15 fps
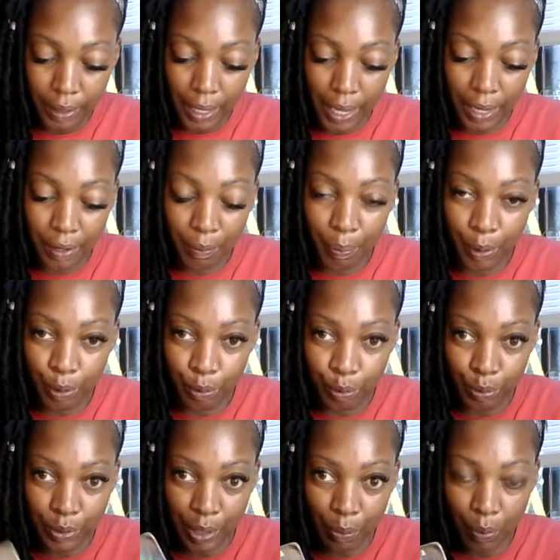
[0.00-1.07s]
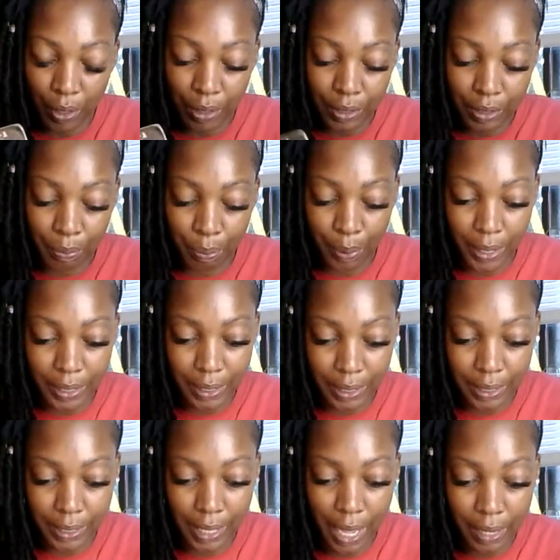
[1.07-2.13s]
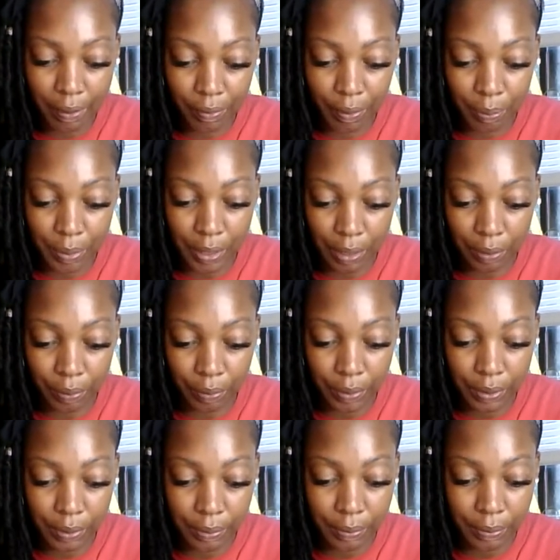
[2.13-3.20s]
Eight of Pentacles. They want to suppress this side of themselves.